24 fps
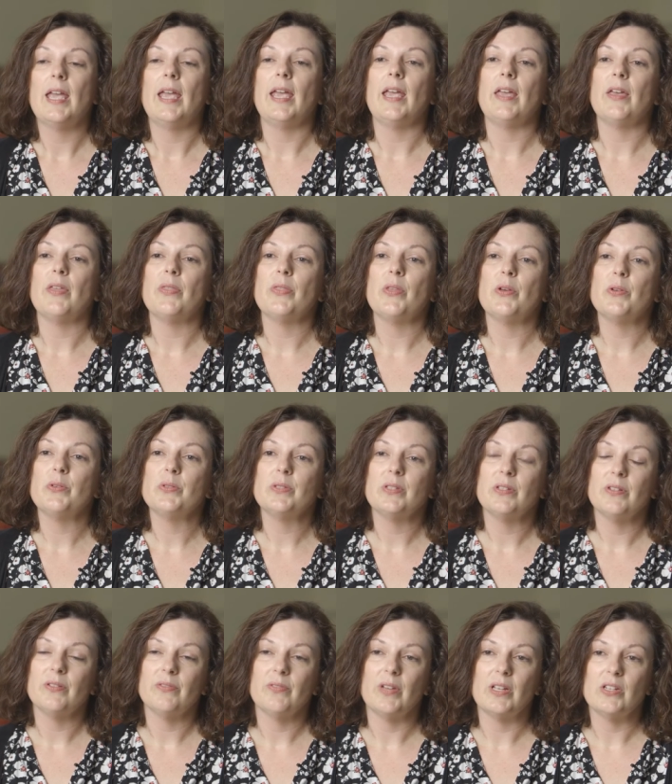And those
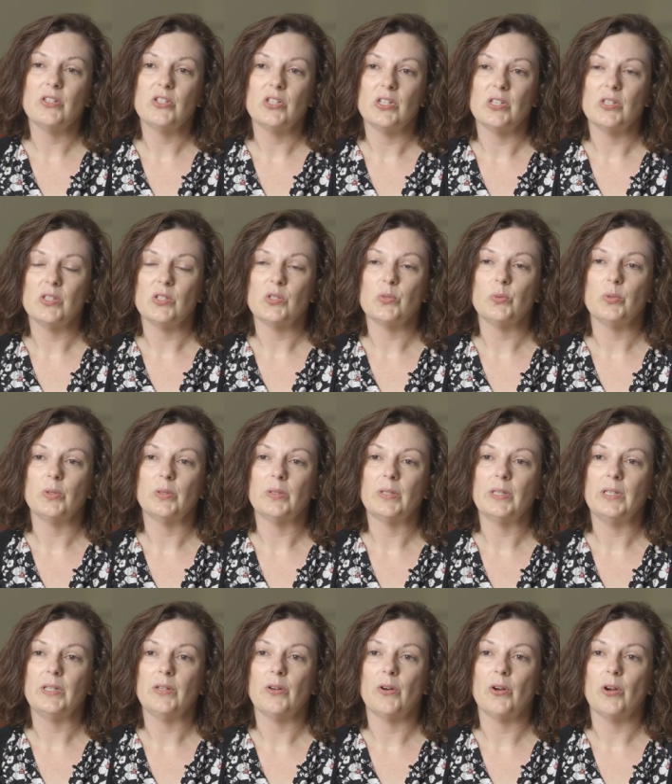interventions
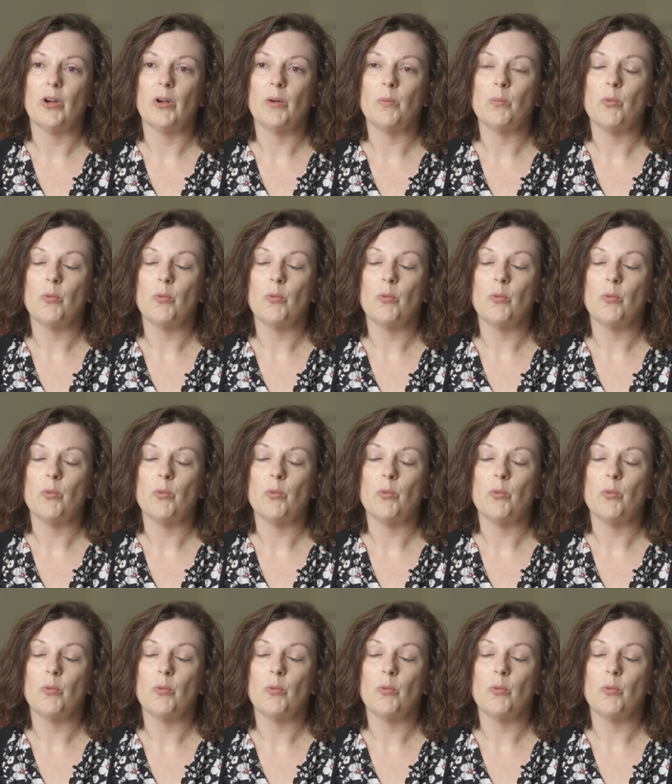really are